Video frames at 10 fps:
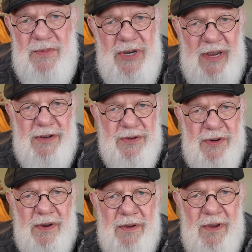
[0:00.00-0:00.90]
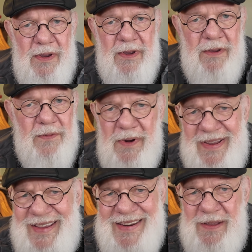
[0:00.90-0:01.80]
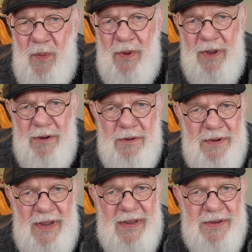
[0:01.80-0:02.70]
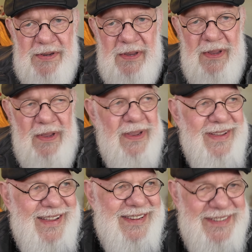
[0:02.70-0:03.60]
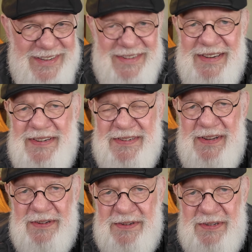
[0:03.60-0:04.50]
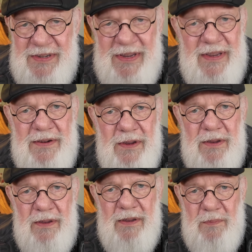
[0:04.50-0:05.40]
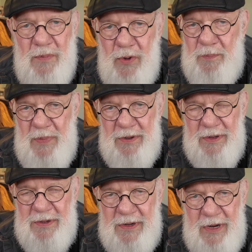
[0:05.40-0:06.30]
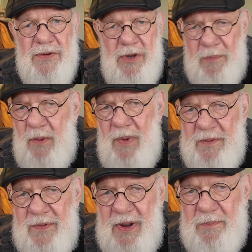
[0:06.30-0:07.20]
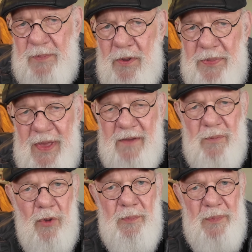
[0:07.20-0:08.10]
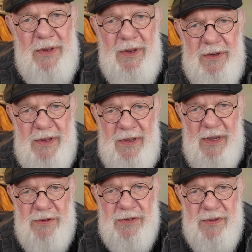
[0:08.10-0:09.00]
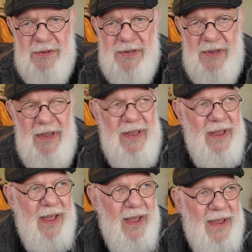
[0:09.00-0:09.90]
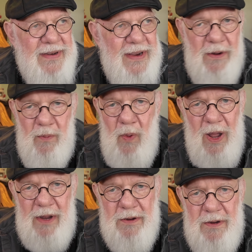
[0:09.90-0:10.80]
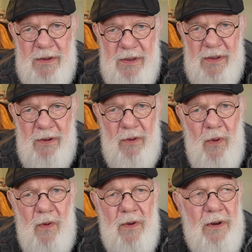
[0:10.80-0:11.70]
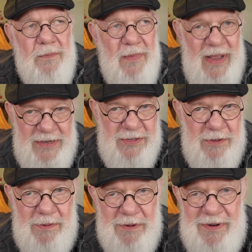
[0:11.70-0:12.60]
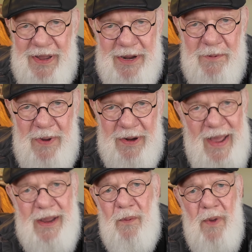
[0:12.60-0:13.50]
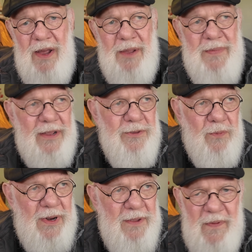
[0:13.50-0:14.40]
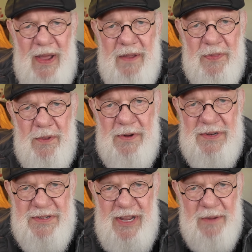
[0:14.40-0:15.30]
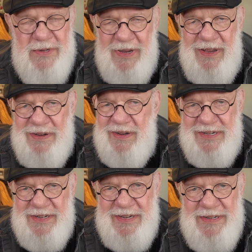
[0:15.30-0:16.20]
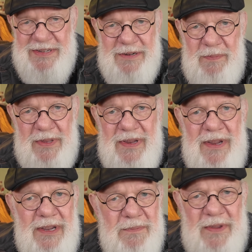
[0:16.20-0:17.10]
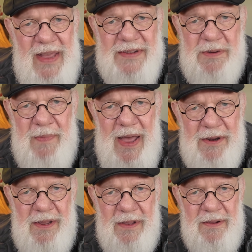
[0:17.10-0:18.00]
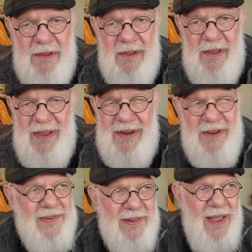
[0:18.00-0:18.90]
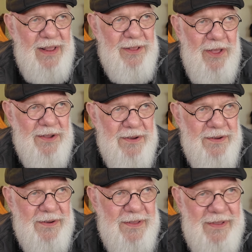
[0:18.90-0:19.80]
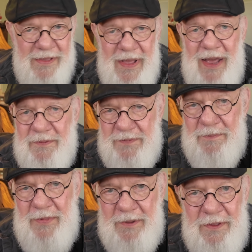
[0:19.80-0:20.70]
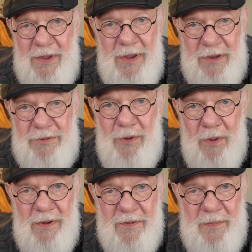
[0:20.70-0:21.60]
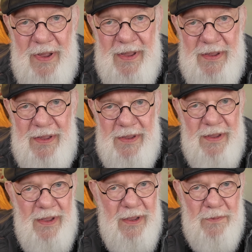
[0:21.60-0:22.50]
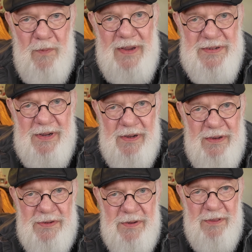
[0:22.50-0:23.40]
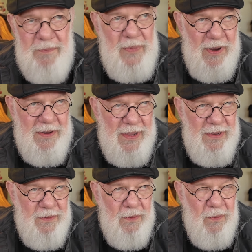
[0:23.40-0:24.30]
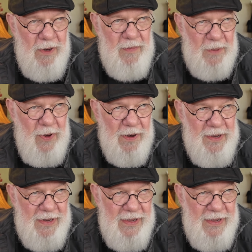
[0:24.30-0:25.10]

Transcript: changer for anyone who needs assistance in mobility. Now, so my wife and I both have mobility issues. I need a walker or my scooter to get around. I can walk about 25, 30 steps unassisted, but that's about it. And it's a lot longer than that from the door of my residence to the parking where my parking